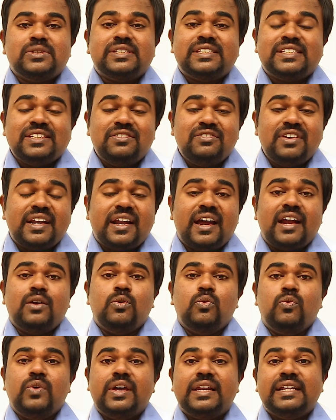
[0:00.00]
with severe
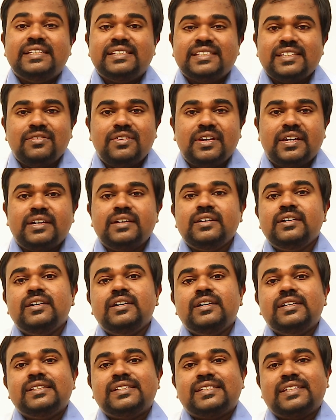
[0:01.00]
and very severe
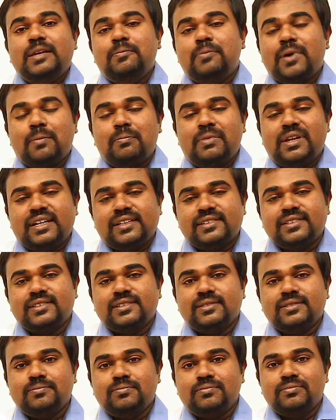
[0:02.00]
sleep
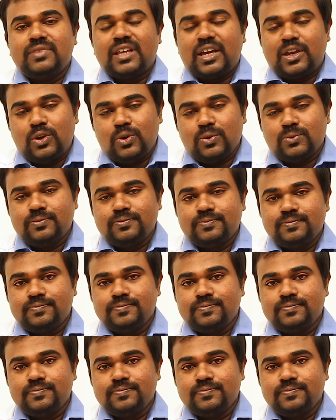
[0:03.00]
apneas. Thank you.